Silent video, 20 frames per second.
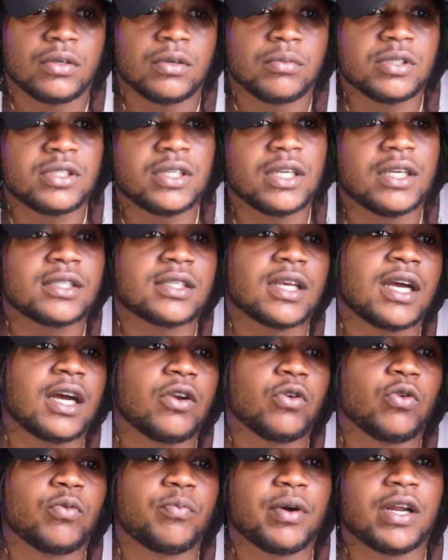I stay
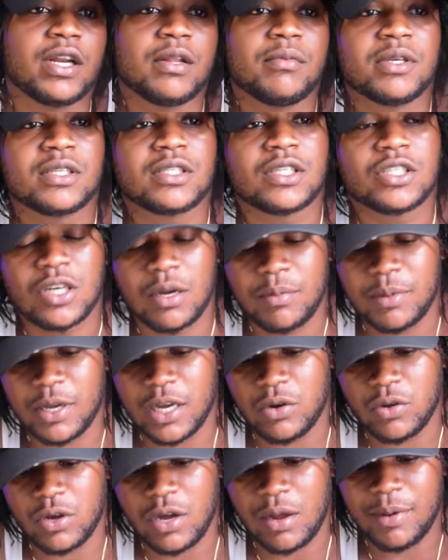and look on the message and I
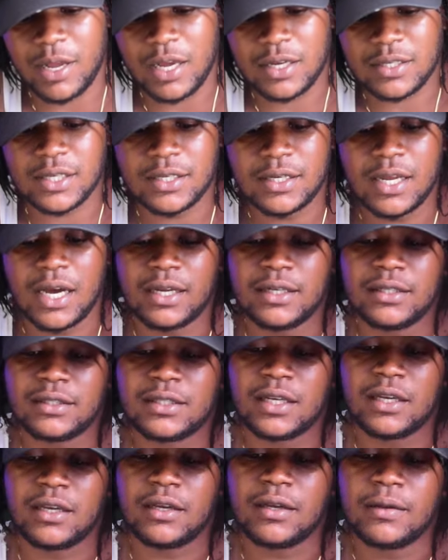look at me and say,
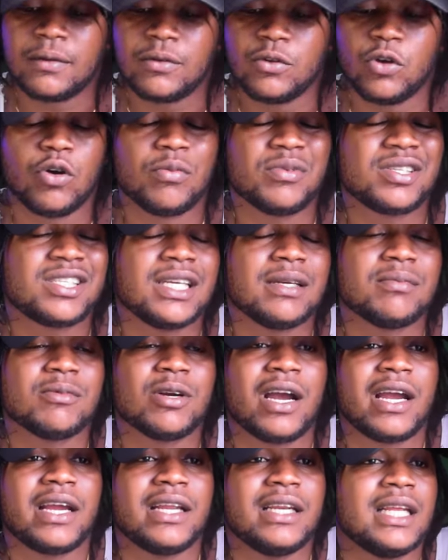Dante. No, I see him
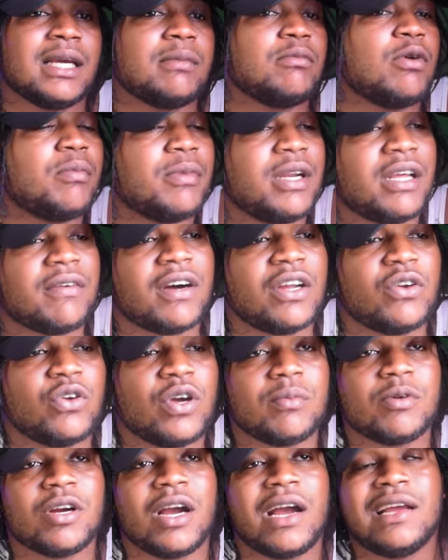right name, but I never know
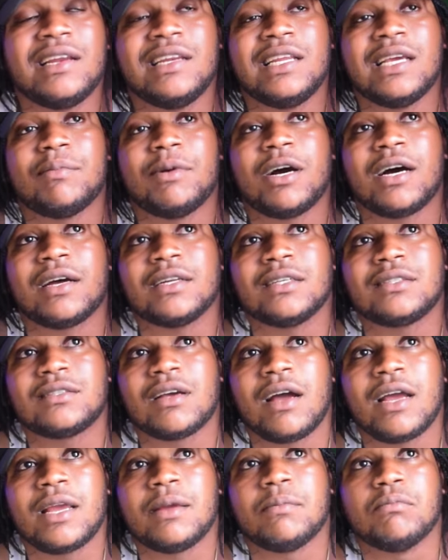him right name at the
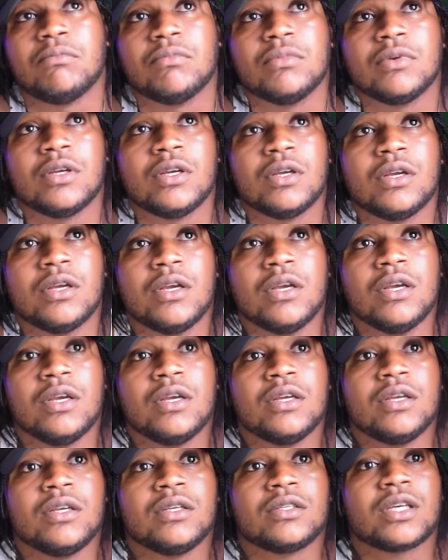time.
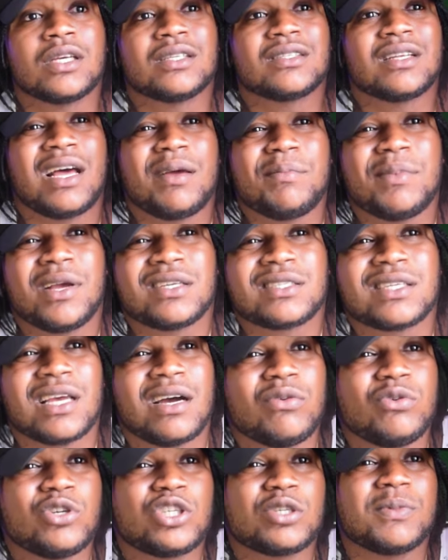So it's like me I say, I
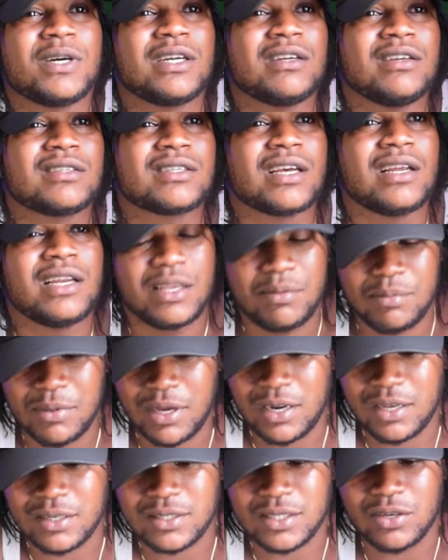wish man this a link me
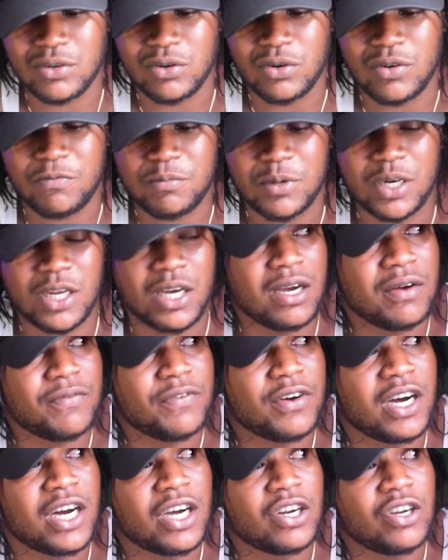I say, oh, if I not
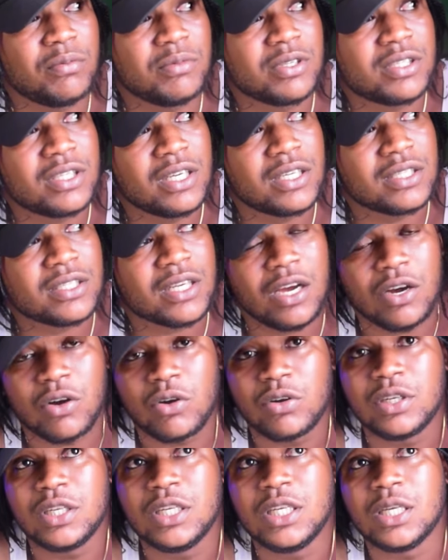forward. I stay and
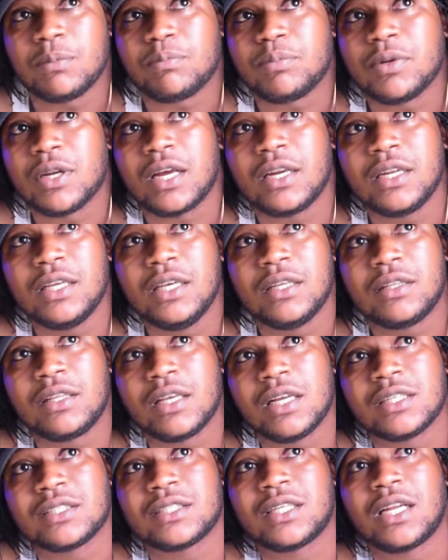go deep in the
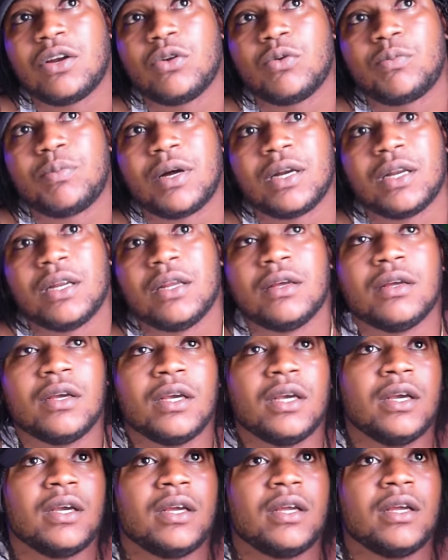details and I look on the
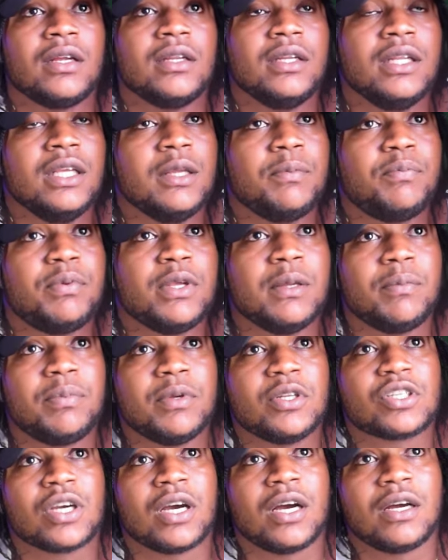DP
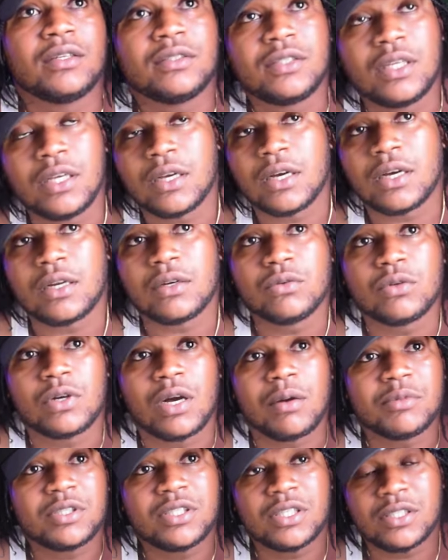picture and thing and look
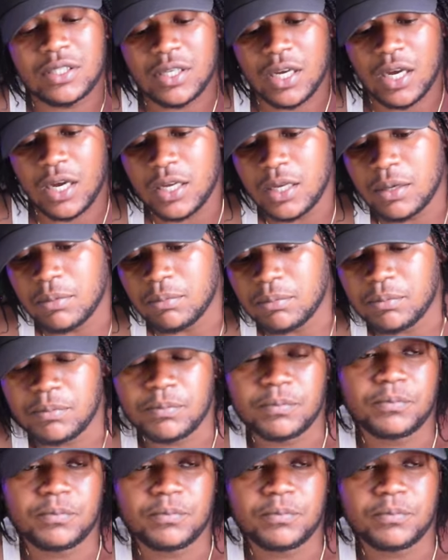at. I see say him.